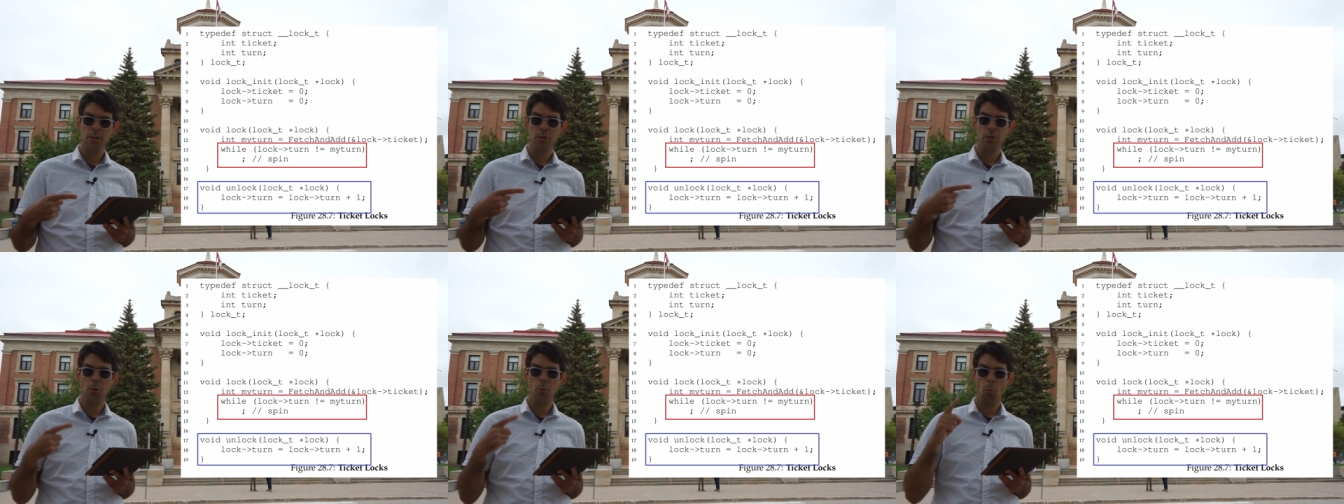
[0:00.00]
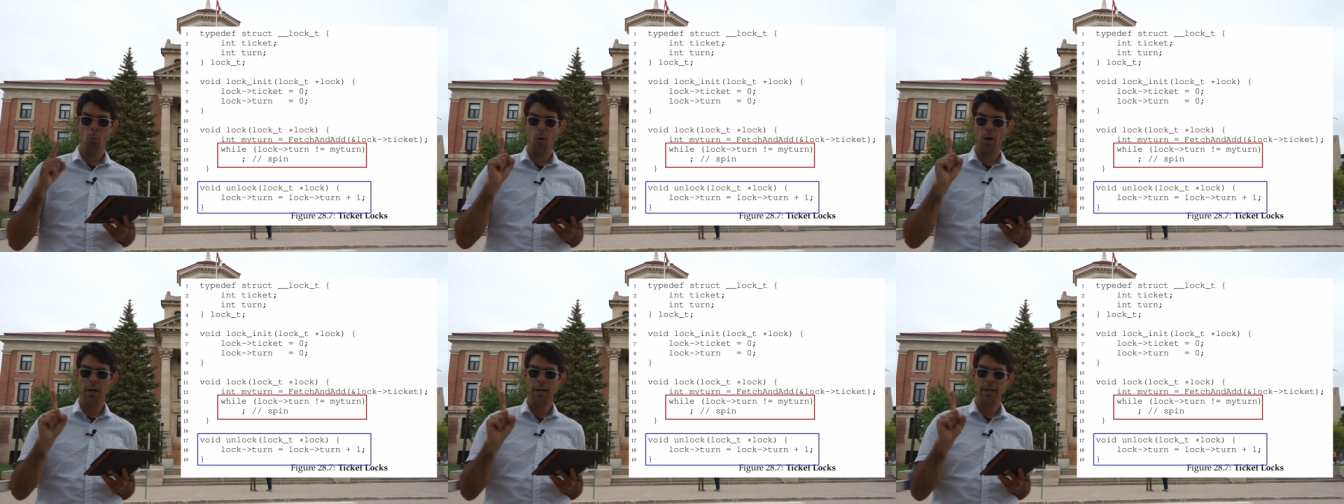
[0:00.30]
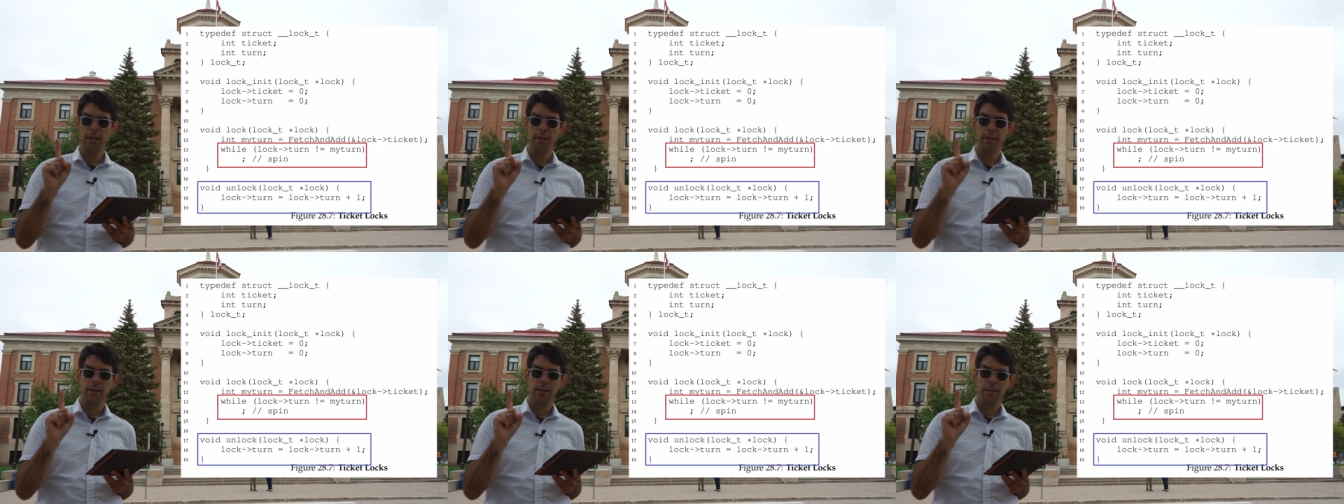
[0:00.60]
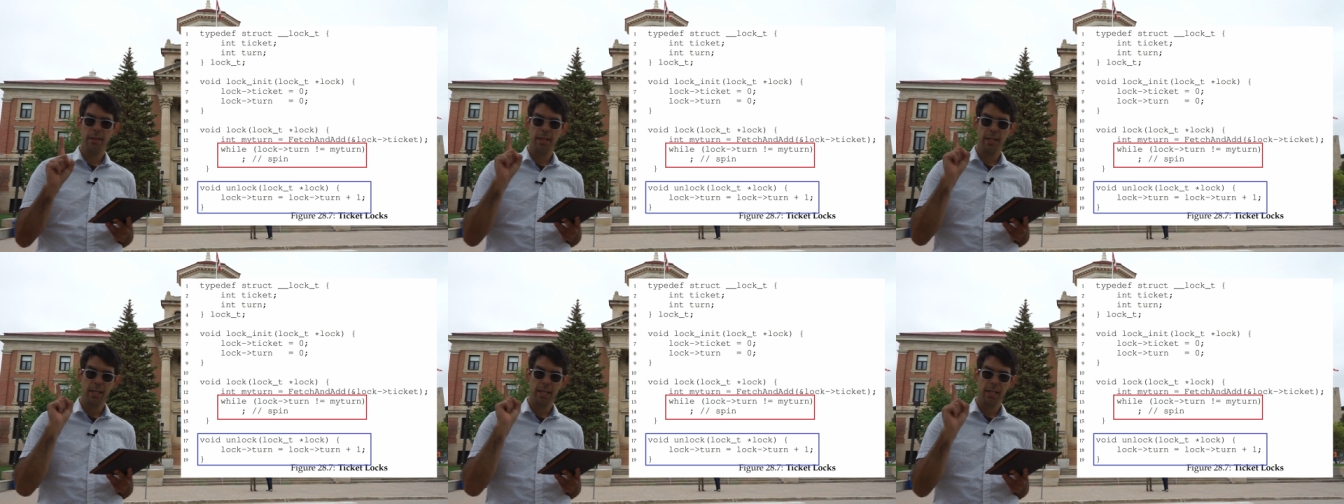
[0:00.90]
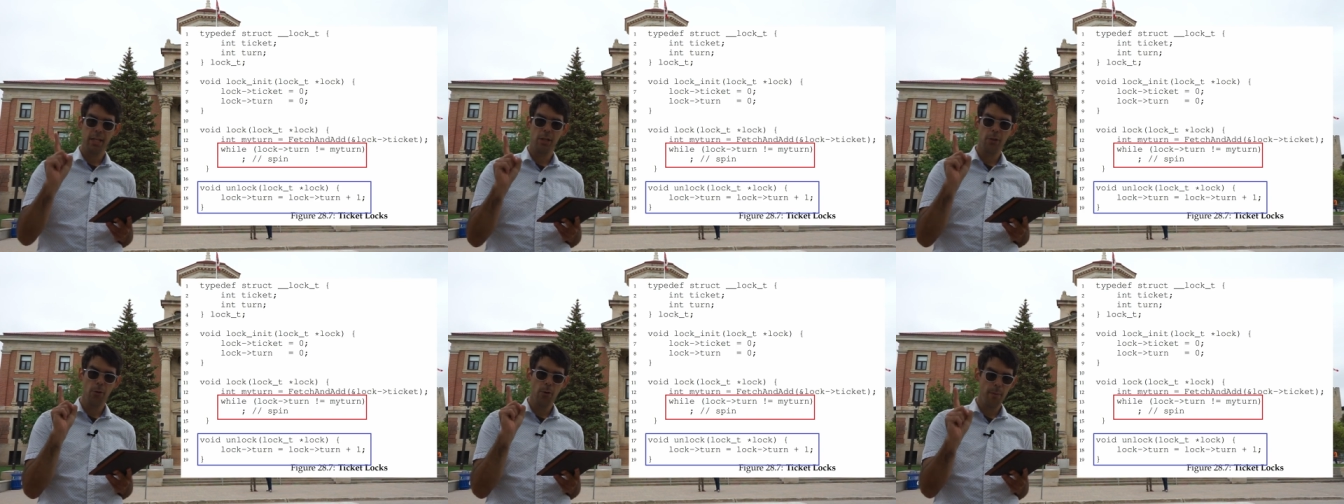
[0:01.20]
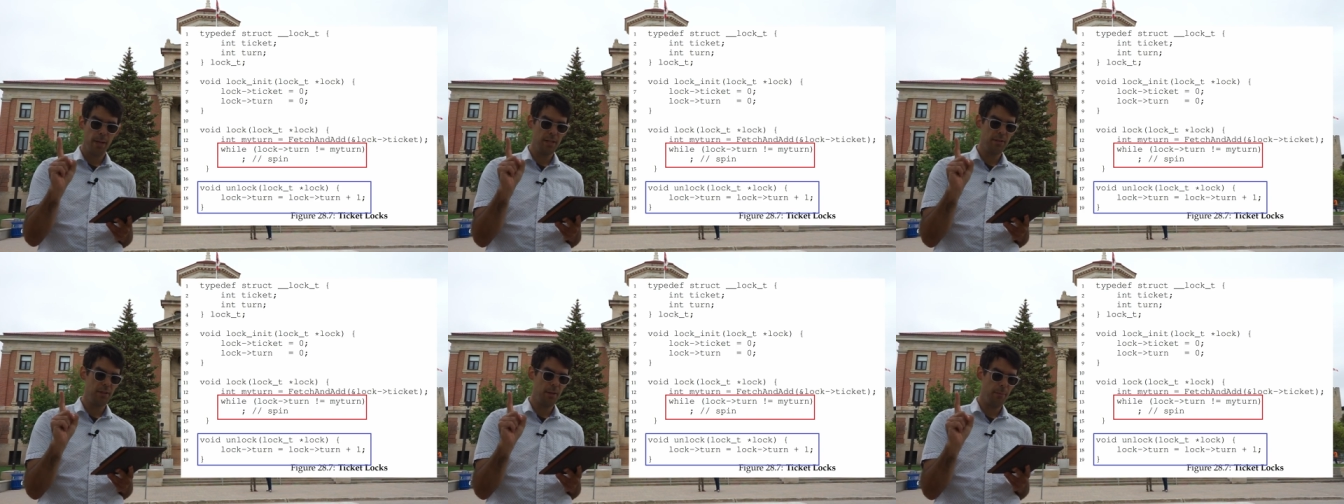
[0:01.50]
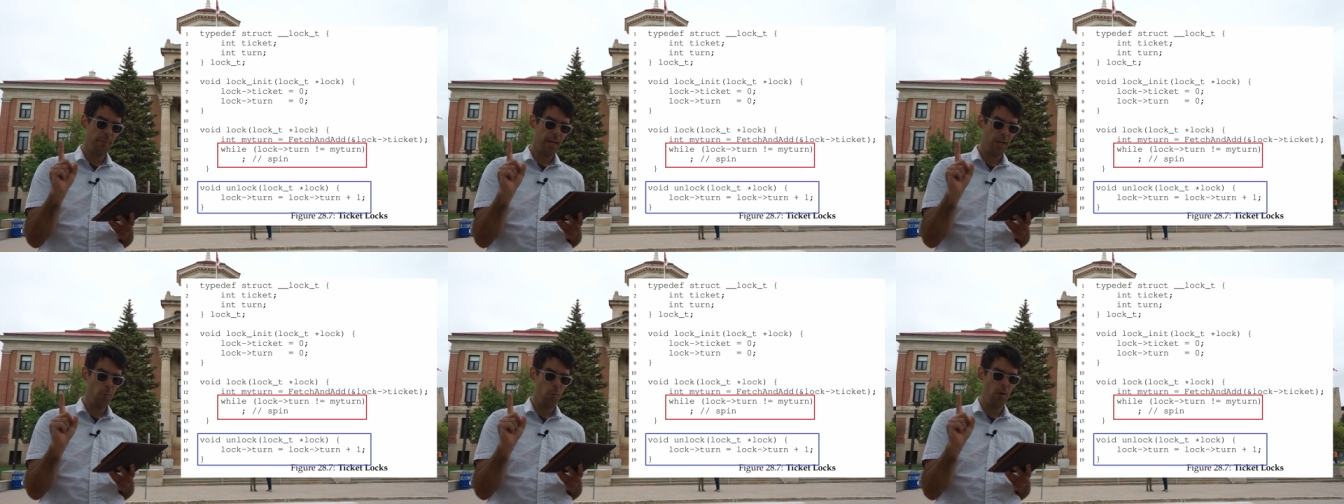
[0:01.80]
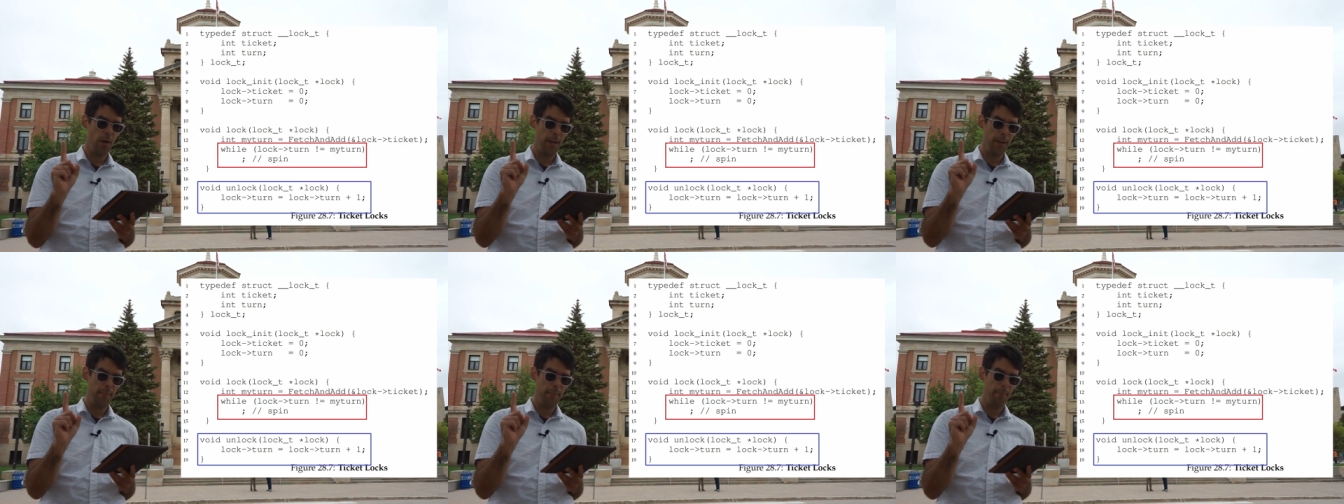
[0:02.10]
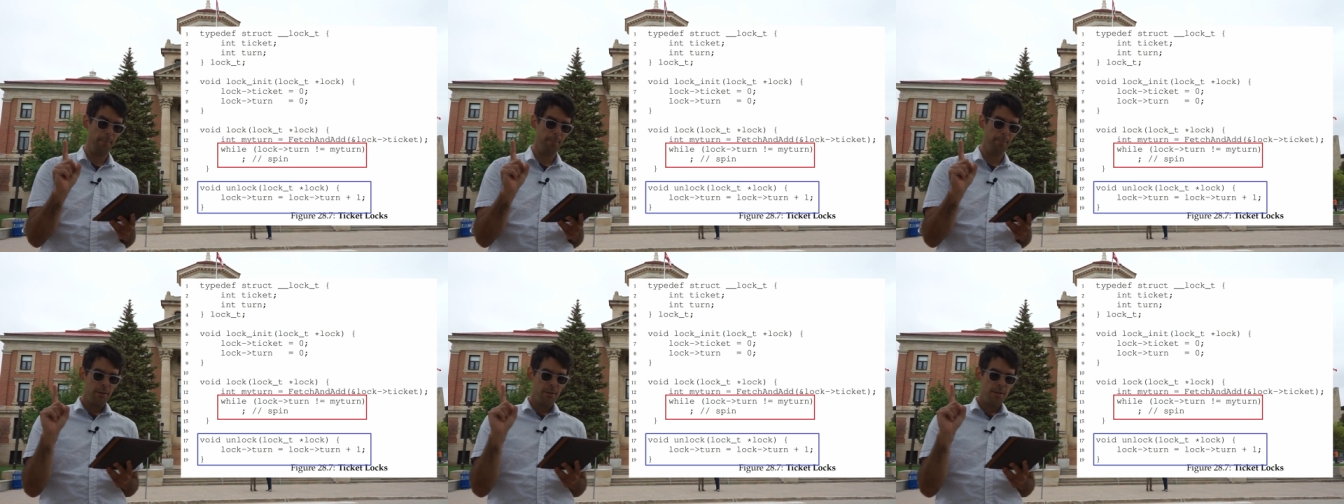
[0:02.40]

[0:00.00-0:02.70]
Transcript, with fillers: to one. It increments it by one.